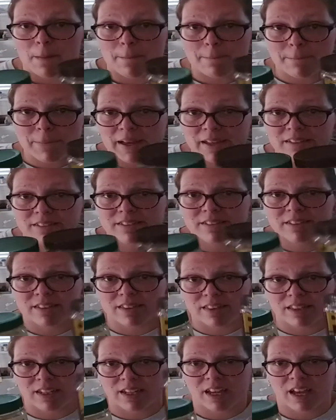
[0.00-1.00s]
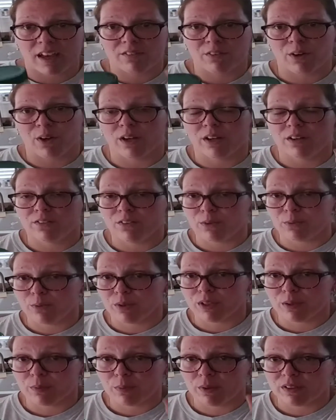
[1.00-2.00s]
Best thing ever. And if you
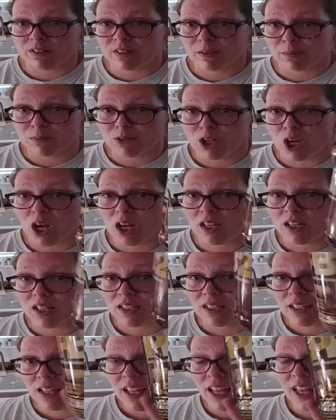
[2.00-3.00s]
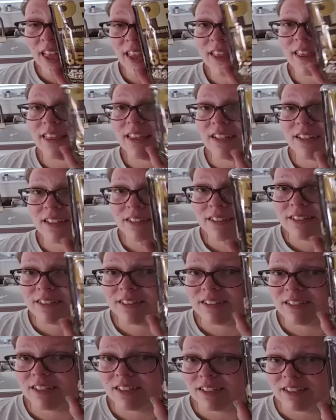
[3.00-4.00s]
really want something chocolate,
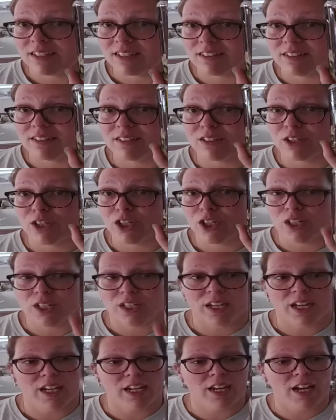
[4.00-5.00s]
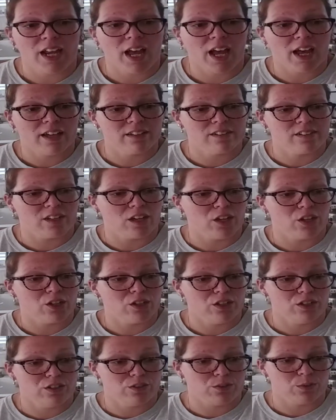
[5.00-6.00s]
this is good, and it has a
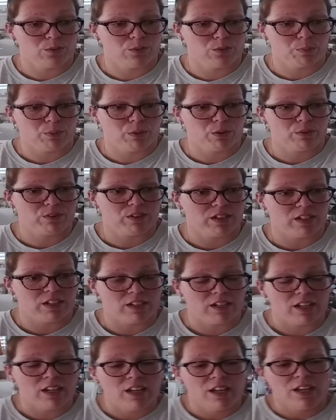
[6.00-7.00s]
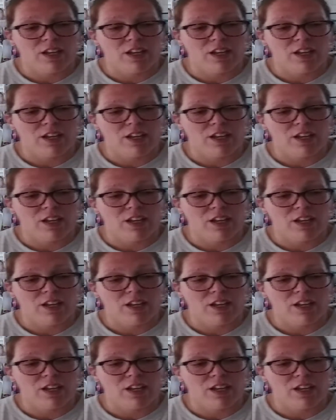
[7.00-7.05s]
good source of protein.